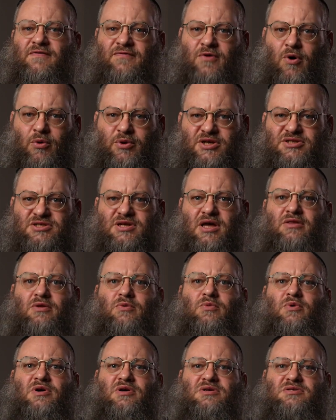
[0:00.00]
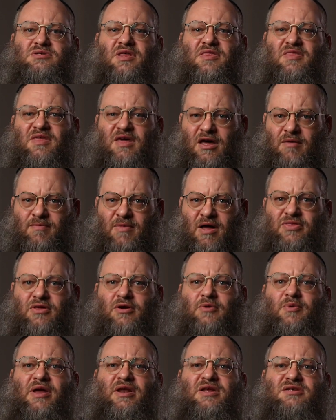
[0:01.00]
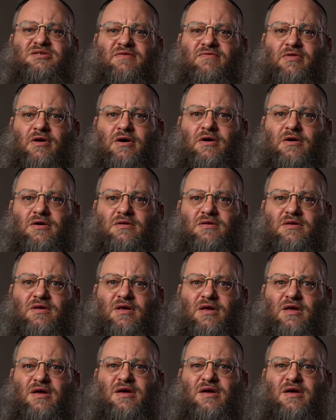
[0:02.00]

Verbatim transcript: focus on the words, think about the greatness of the heart,